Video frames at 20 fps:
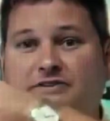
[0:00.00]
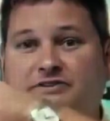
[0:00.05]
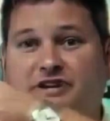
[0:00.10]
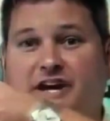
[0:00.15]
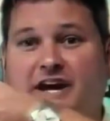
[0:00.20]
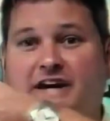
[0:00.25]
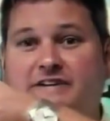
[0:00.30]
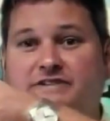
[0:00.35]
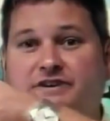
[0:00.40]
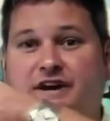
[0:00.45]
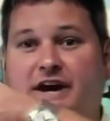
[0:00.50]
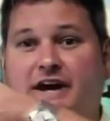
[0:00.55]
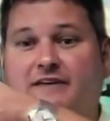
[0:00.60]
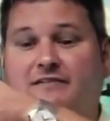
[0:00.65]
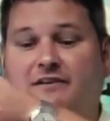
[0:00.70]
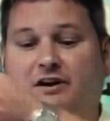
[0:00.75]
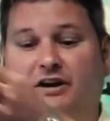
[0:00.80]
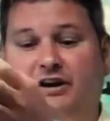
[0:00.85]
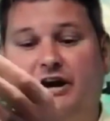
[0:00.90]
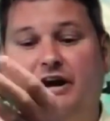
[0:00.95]
J.J.
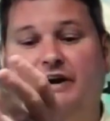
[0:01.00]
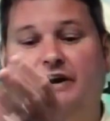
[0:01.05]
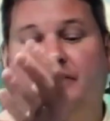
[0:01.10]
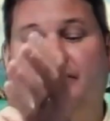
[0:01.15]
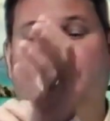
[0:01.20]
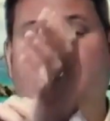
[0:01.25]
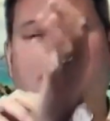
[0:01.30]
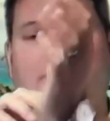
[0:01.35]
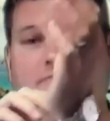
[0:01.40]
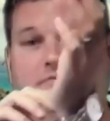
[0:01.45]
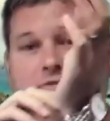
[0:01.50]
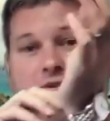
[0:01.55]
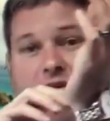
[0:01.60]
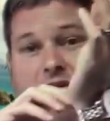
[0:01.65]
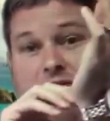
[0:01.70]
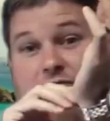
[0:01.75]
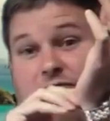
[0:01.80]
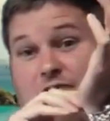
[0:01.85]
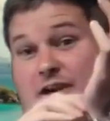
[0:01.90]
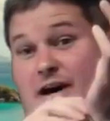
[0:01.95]
LeCoultre. And
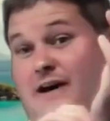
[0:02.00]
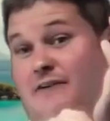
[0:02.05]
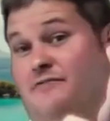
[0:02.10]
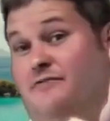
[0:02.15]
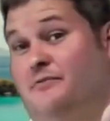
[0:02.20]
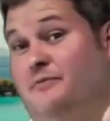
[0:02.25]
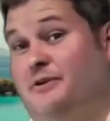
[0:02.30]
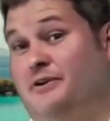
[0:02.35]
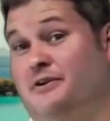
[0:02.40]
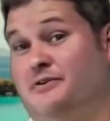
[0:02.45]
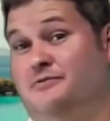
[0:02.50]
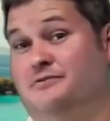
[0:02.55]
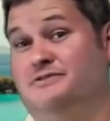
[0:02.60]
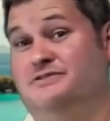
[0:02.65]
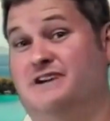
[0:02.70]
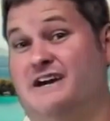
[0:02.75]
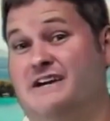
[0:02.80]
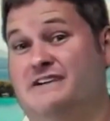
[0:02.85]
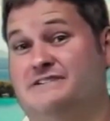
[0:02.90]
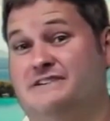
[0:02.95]
if you're not familiar with
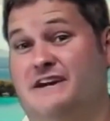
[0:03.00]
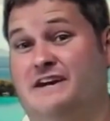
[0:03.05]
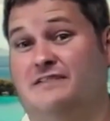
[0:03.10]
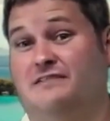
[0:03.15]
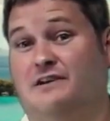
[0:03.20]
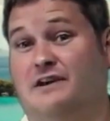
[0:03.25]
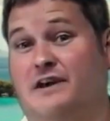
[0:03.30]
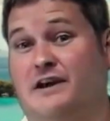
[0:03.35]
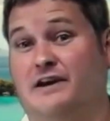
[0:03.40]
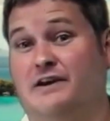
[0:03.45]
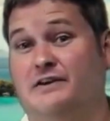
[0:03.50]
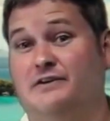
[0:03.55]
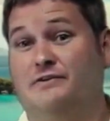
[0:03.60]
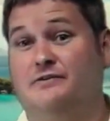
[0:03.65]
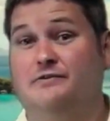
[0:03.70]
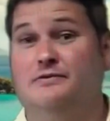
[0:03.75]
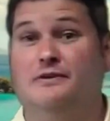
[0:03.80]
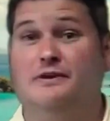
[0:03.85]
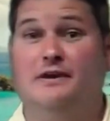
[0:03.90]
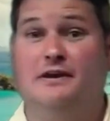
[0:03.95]
J.J.
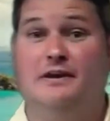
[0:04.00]
LeCoultre...